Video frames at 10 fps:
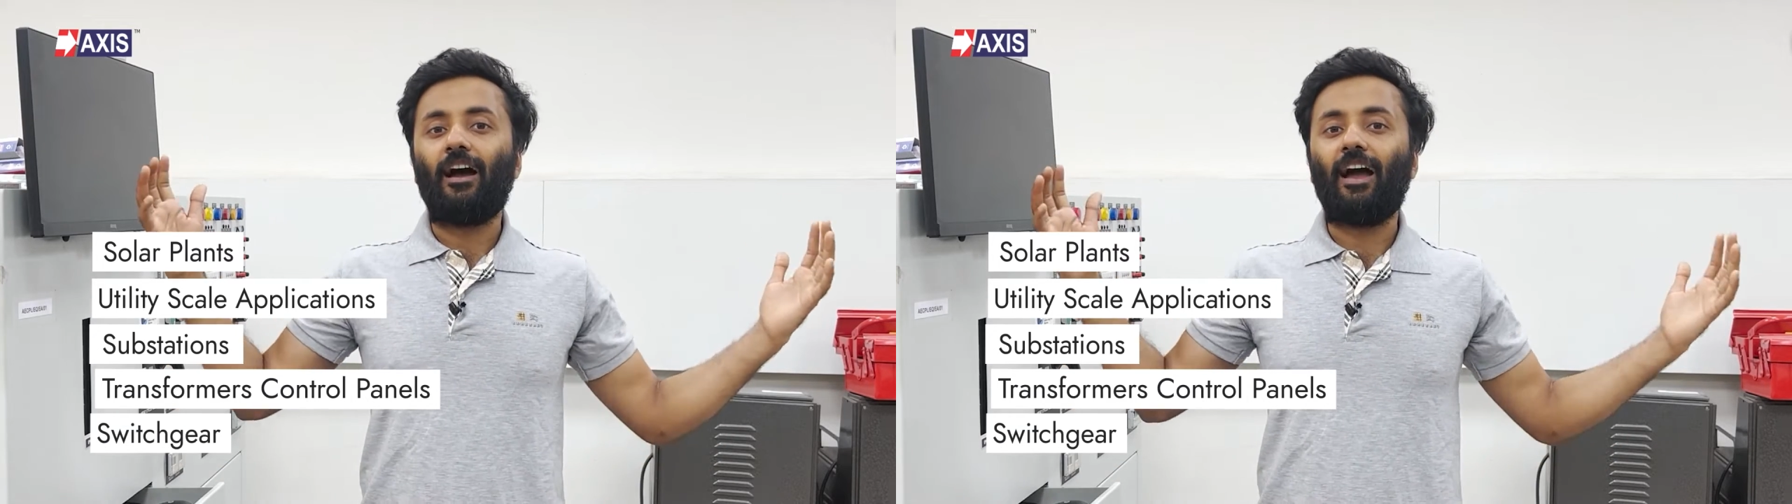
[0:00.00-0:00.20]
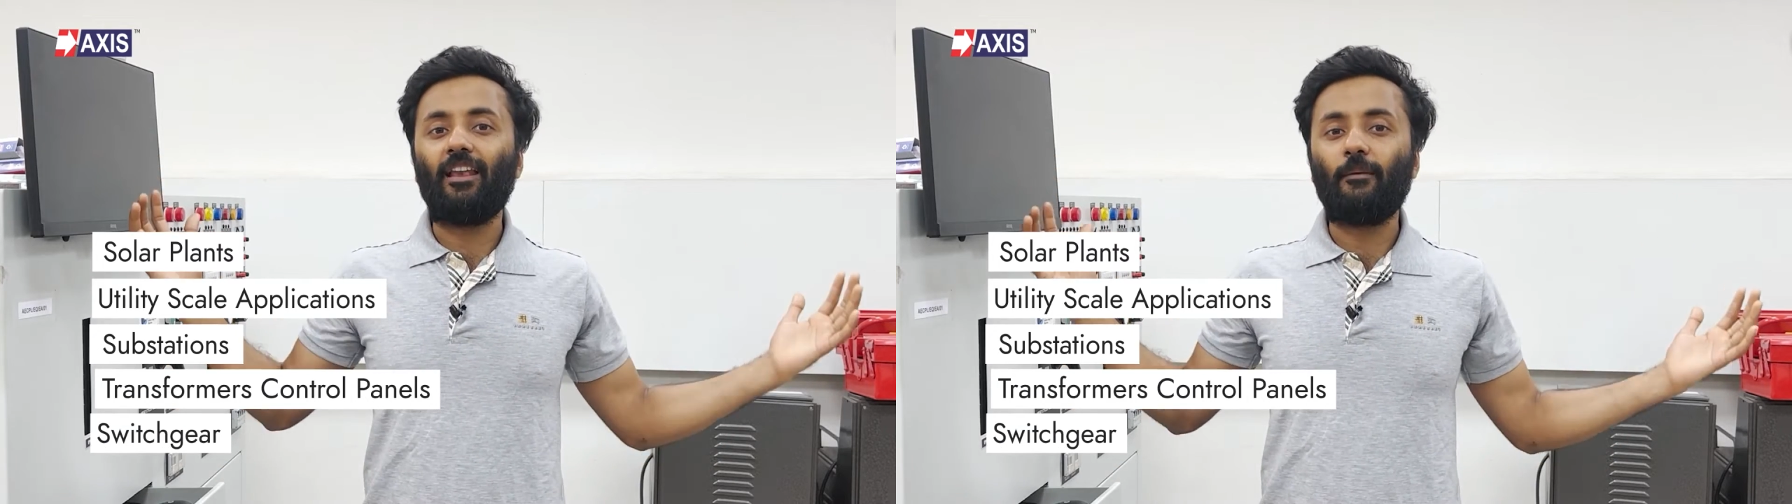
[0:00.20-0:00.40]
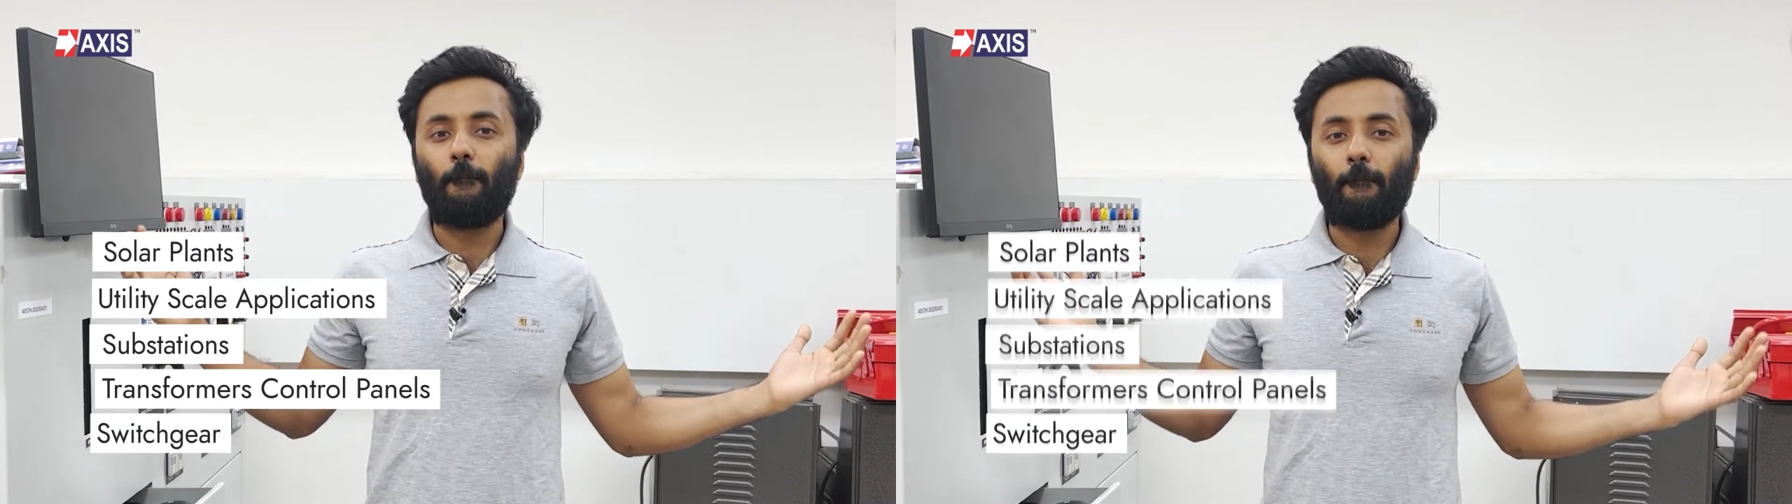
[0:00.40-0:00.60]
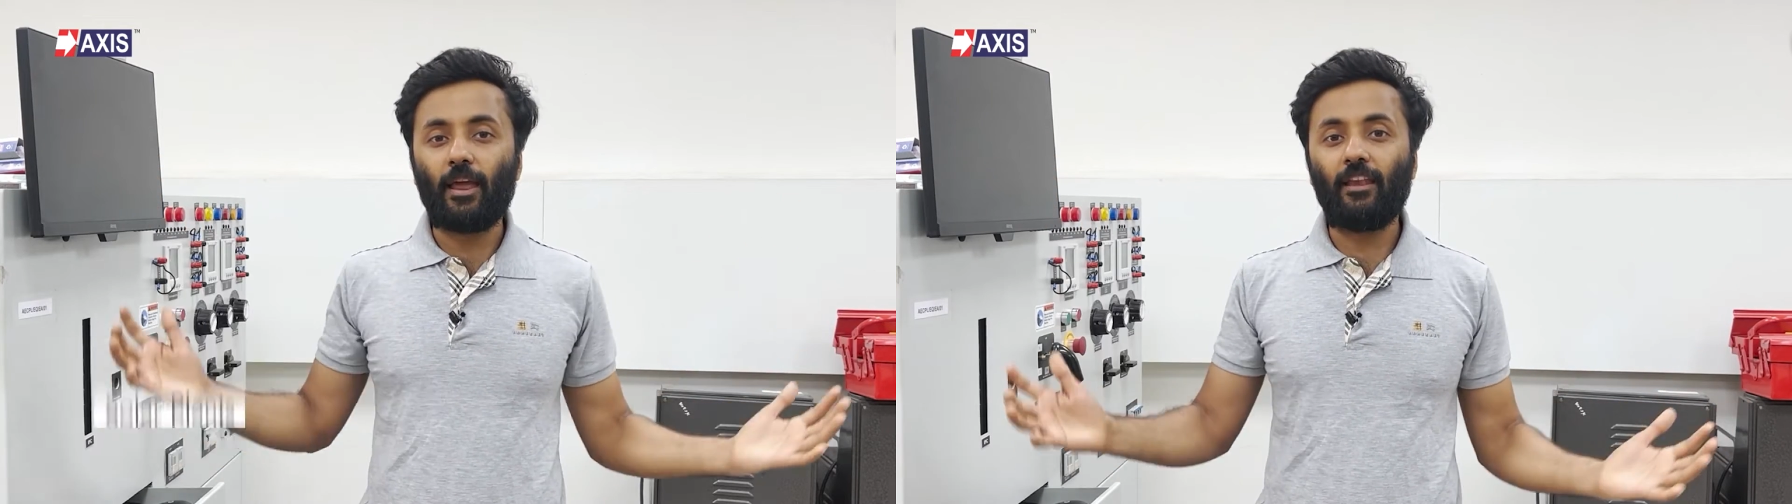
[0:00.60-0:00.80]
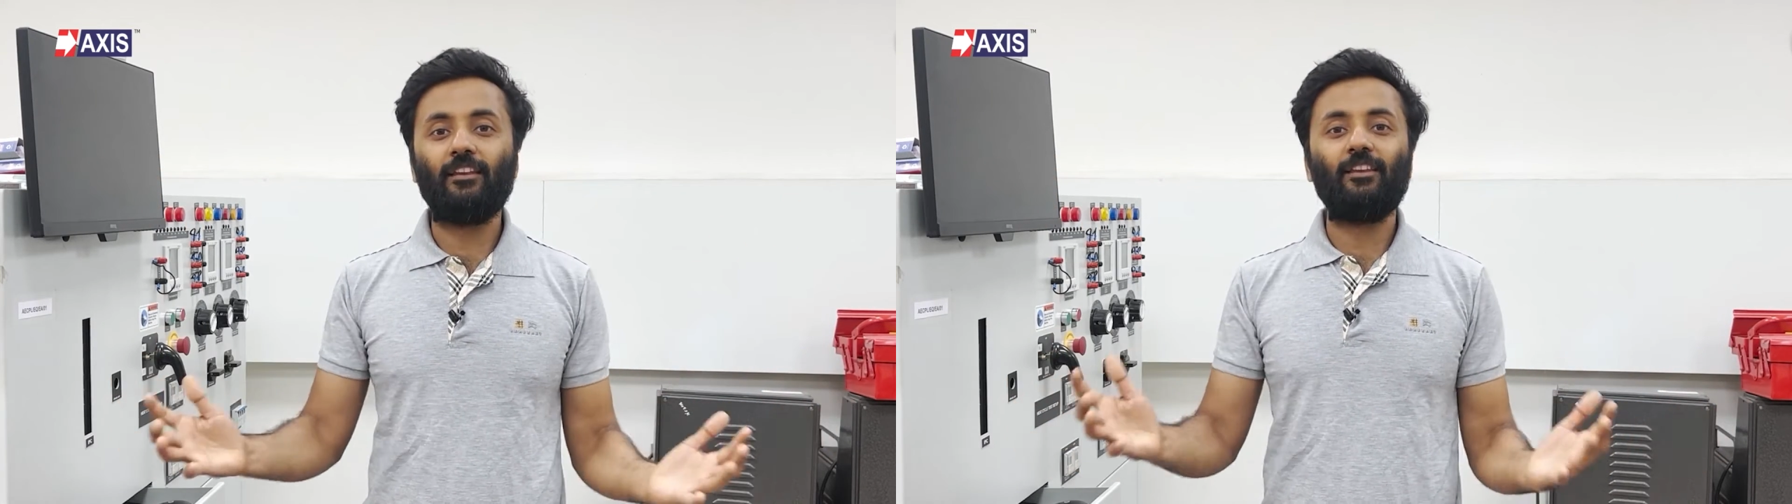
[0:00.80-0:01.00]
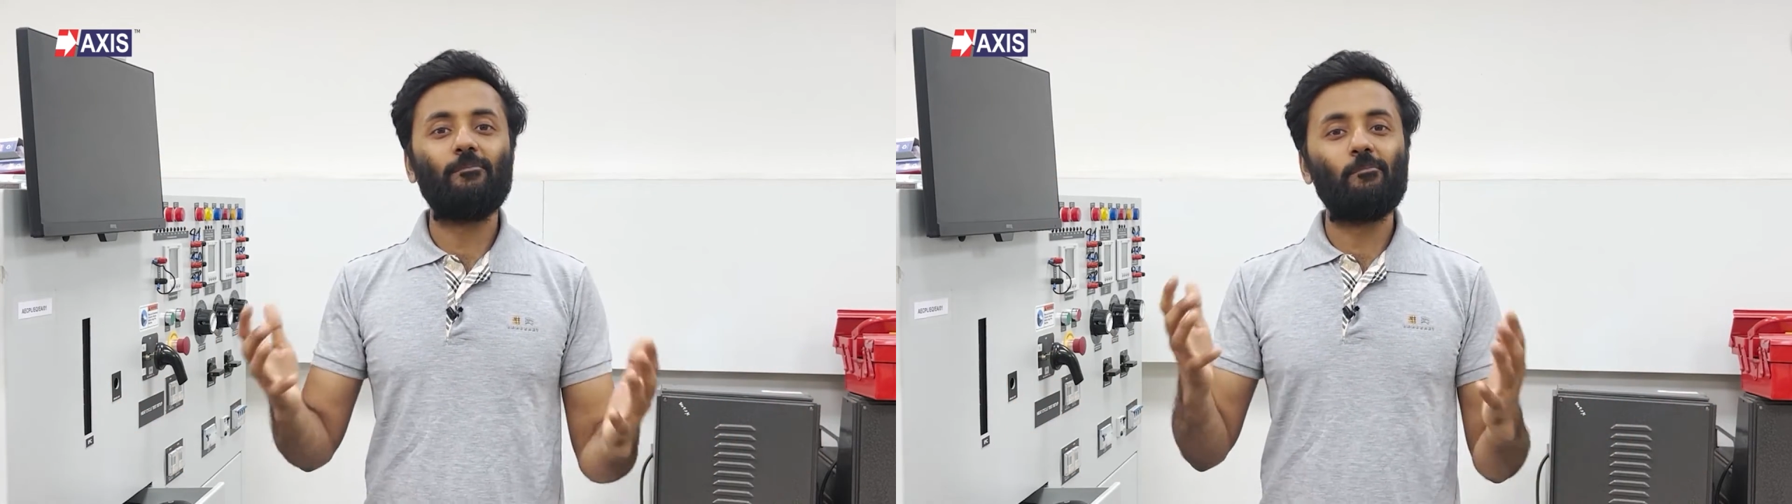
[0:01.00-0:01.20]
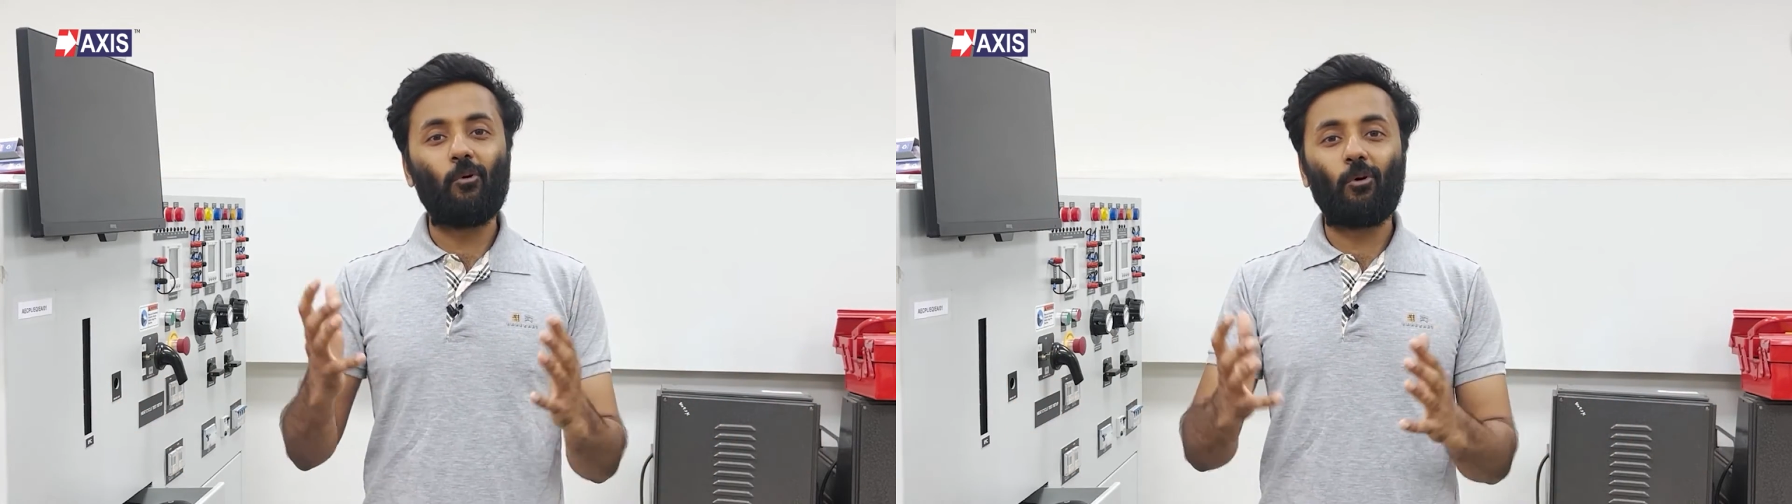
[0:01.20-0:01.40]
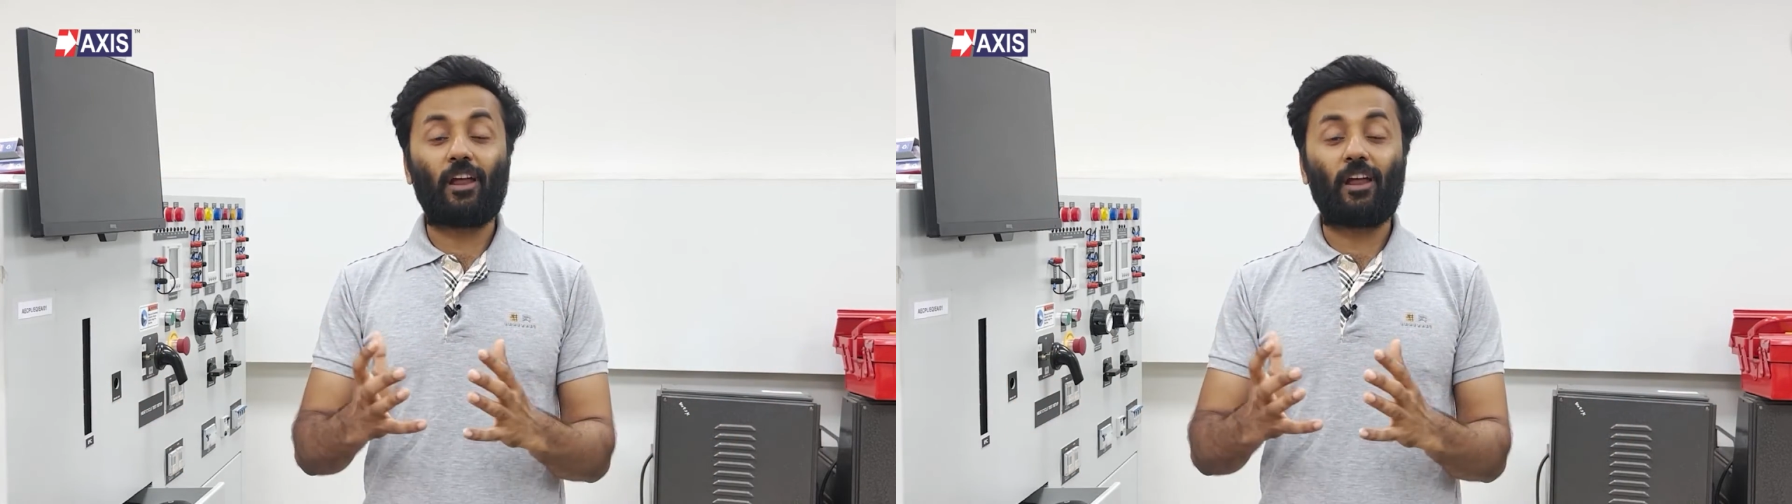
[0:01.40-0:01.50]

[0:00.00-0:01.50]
and many more